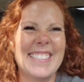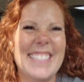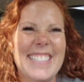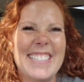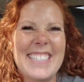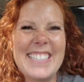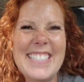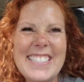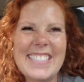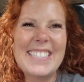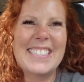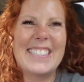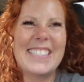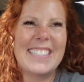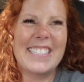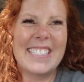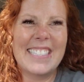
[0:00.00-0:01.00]
Shane's at the shop,
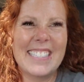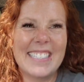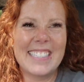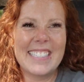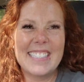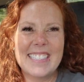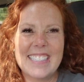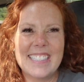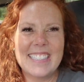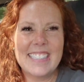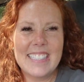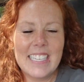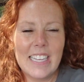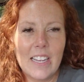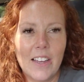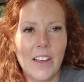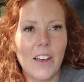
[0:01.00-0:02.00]
guys, so we're open. If you guys
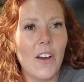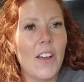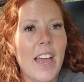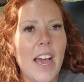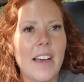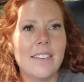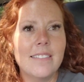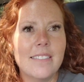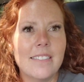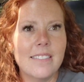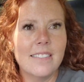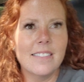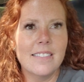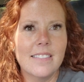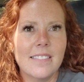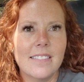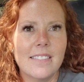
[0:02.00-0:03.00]
want to go down, oh, yeah. I won't see
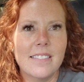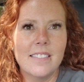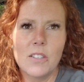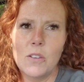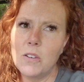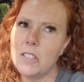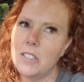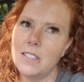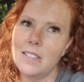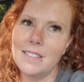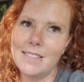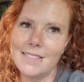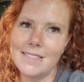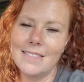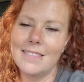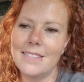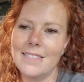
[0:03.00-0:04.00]
this today. Of course.
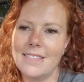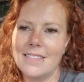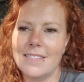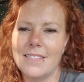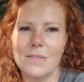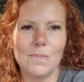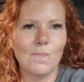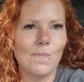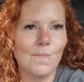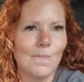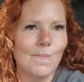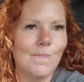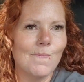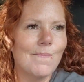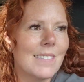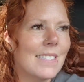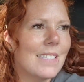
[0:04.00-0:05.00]
Like, not, yeah.
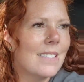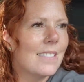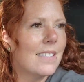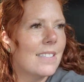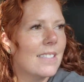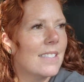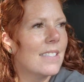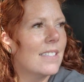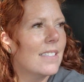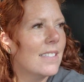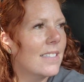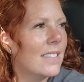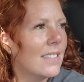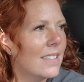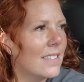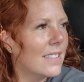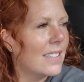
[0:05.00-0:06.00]
Yeah, you're not going to see this today. Never
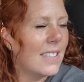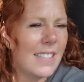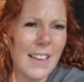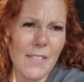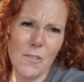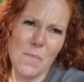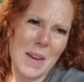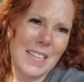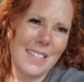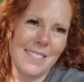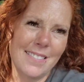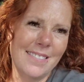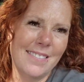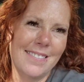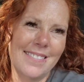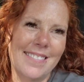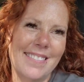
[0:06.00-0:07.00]
mind. Never mind.
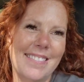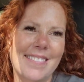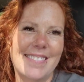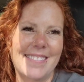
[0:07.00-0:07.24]
Never